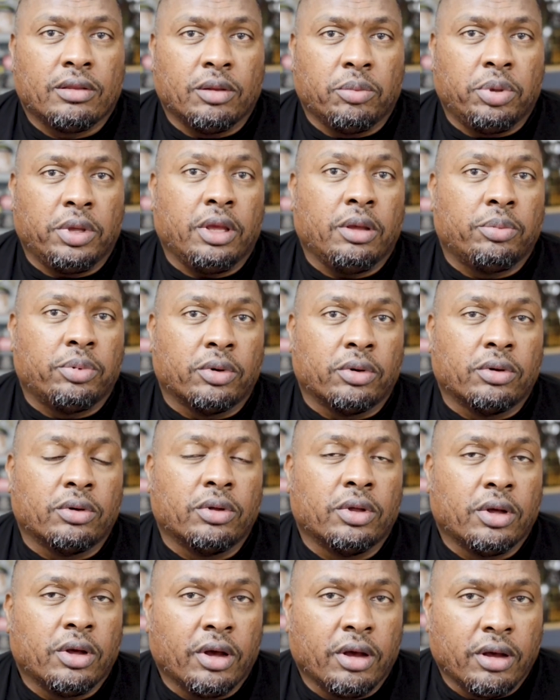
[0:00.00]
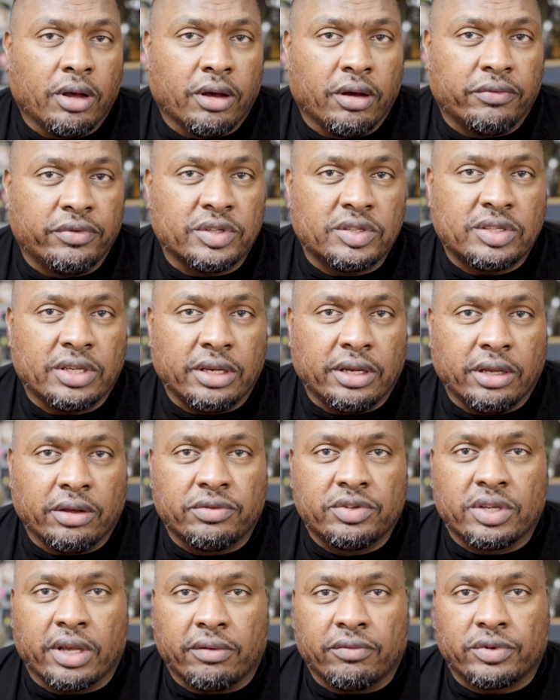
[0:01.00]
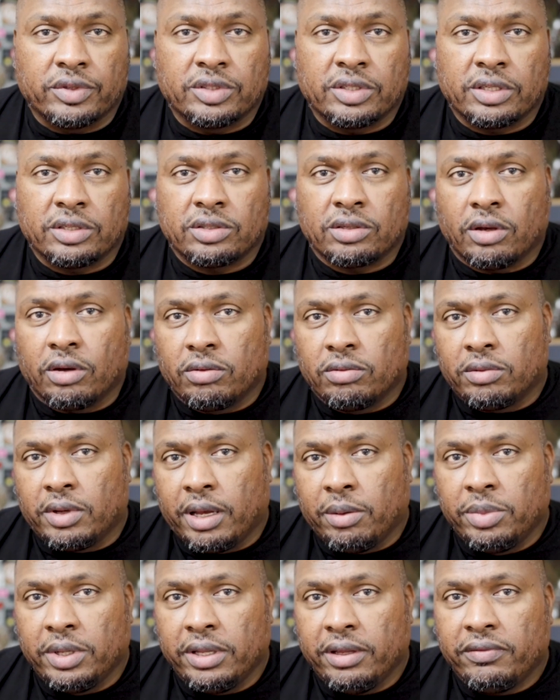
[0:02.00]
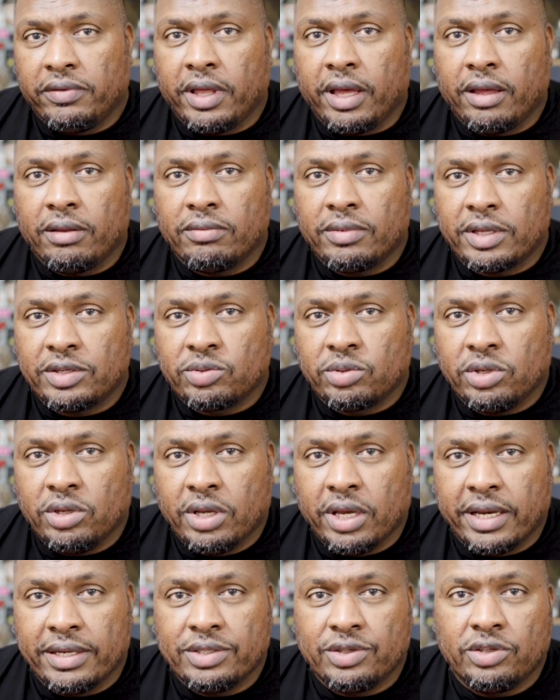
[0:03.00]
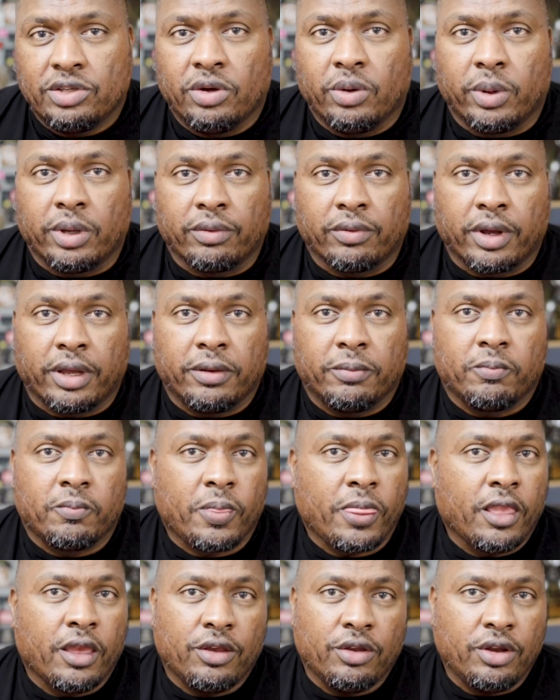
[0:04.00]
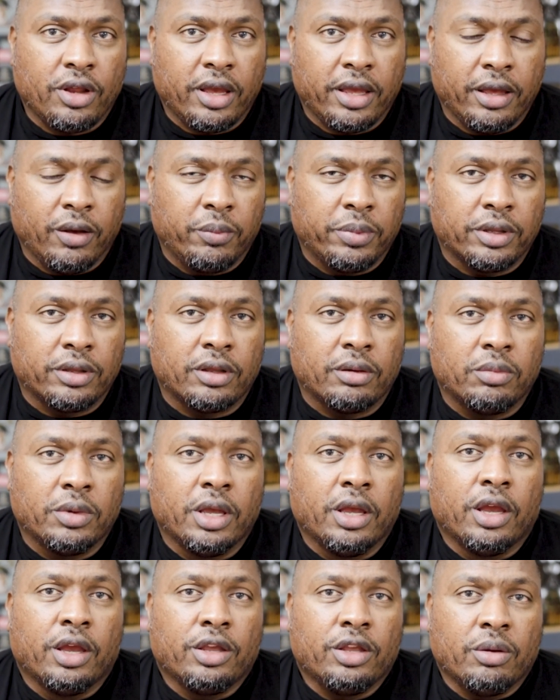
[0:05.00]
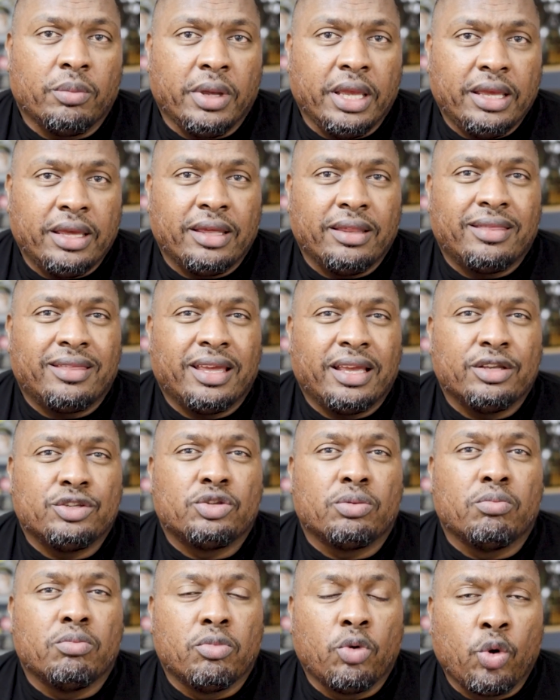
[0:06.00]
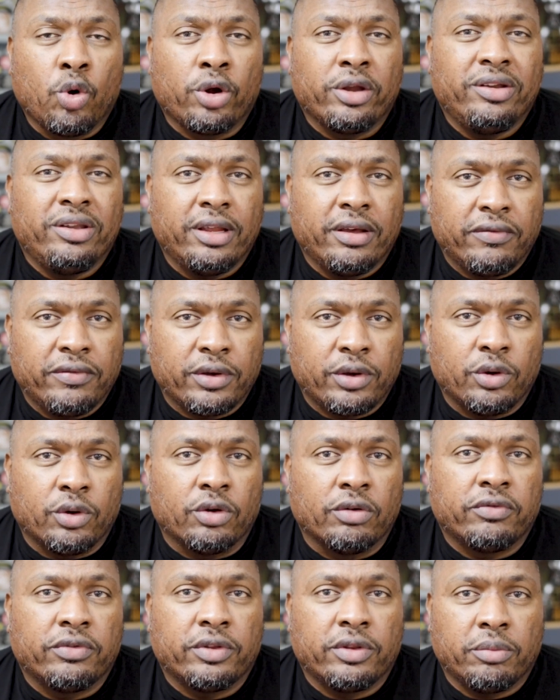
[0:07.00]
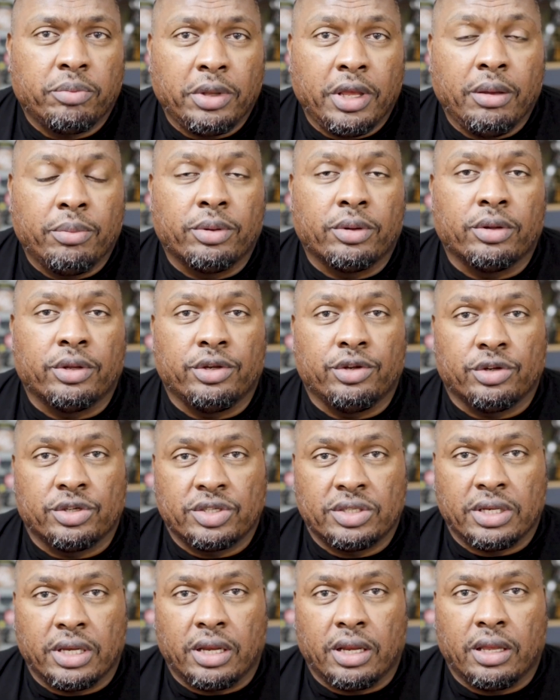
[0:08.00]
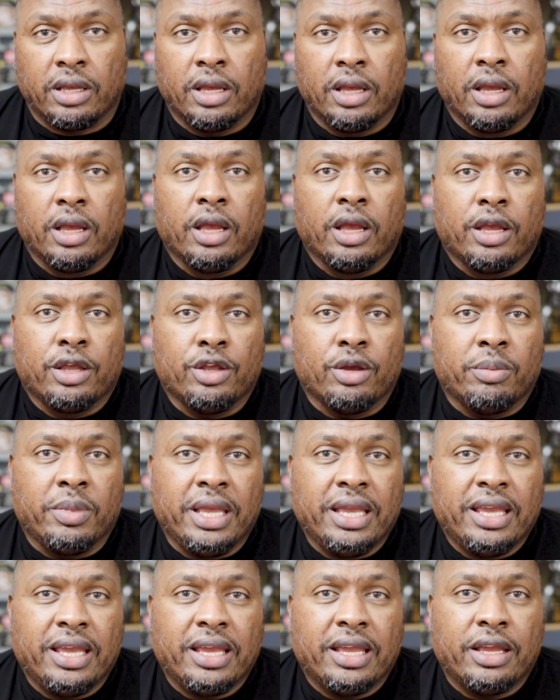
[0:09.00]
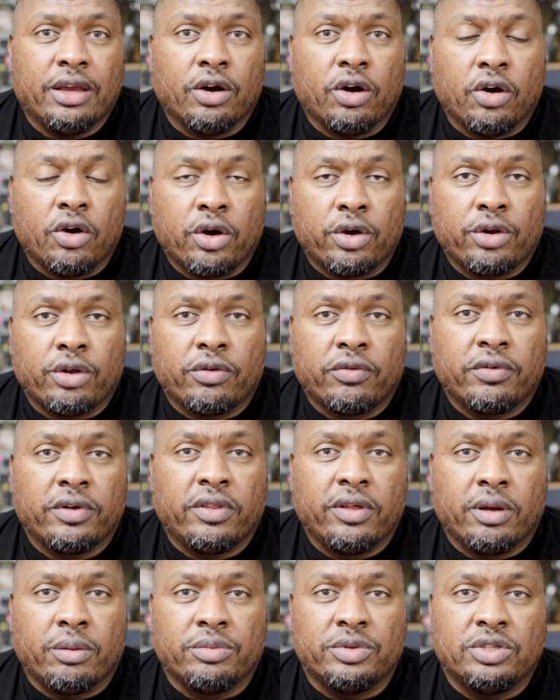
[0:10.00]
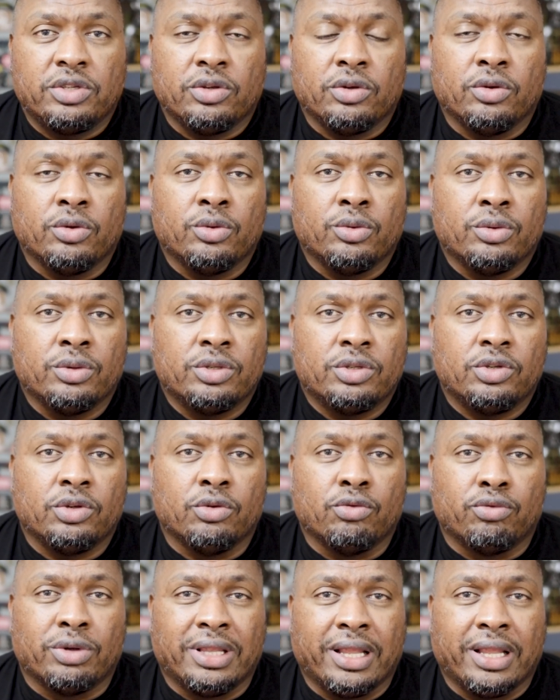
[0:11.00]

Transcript: the people of the city of San Francisco. I believe that. That's what you guys are doing, right? You're not helping them. You're making things more difficult for the people in your city. You're making it harder for them to, to